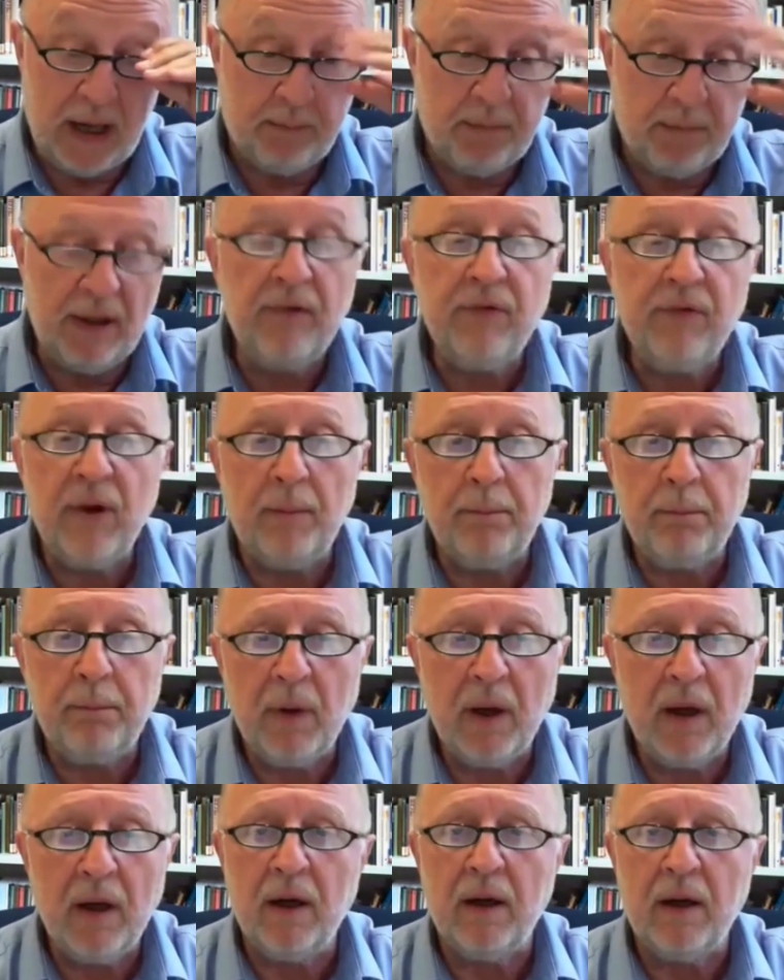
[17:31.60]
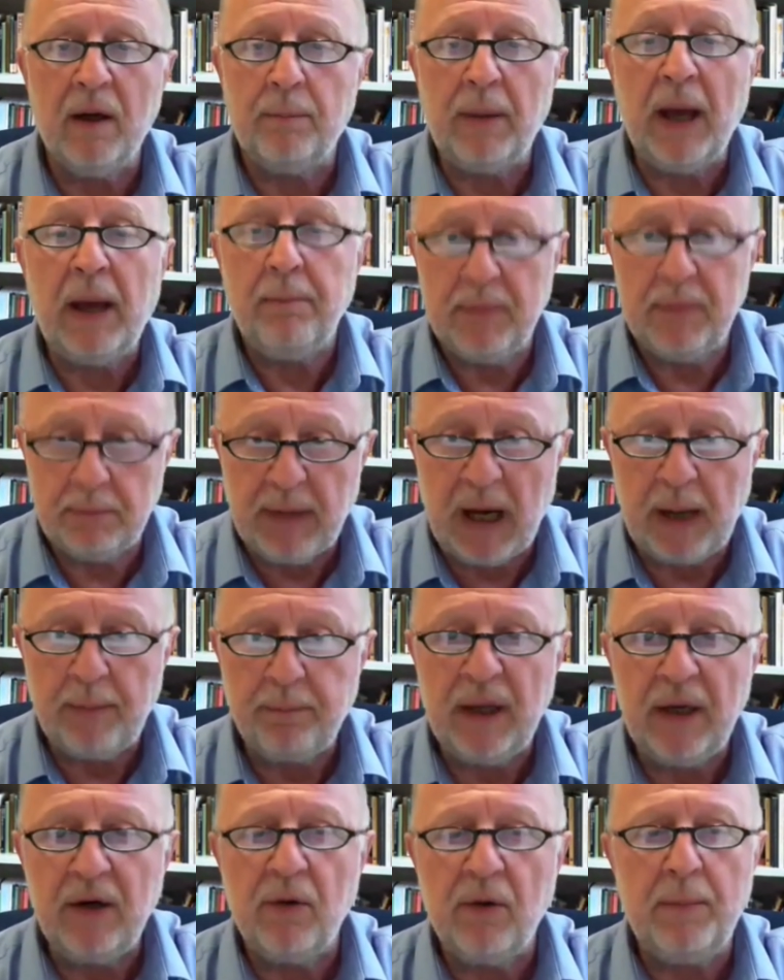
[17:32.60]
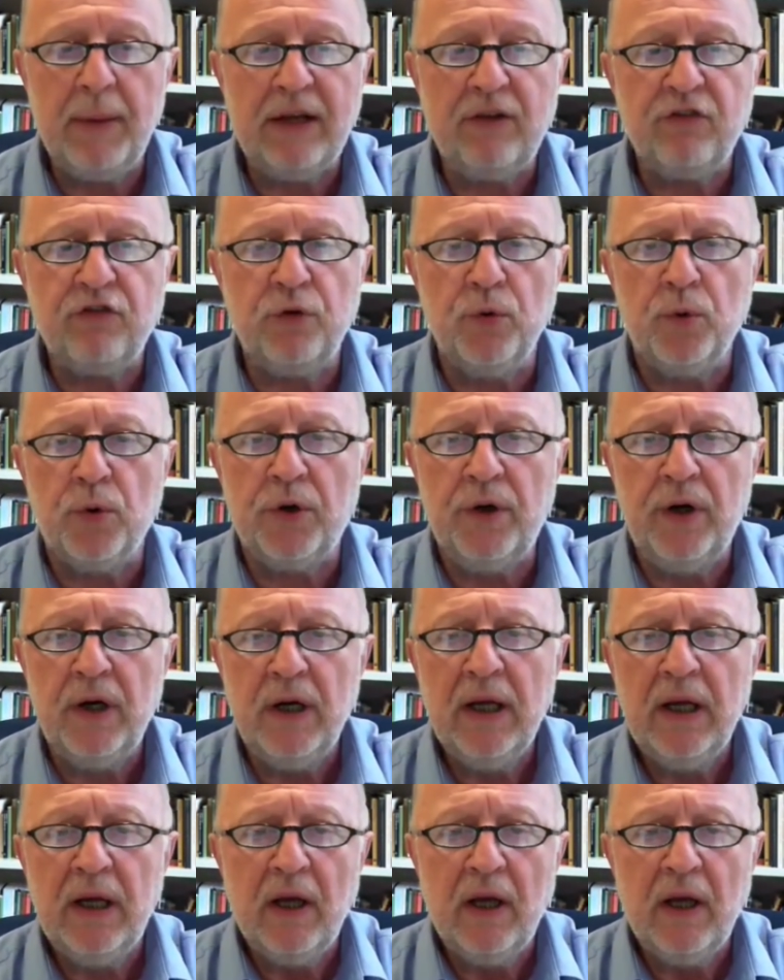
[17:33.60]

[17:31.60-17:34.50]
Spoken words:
pilgrimage tour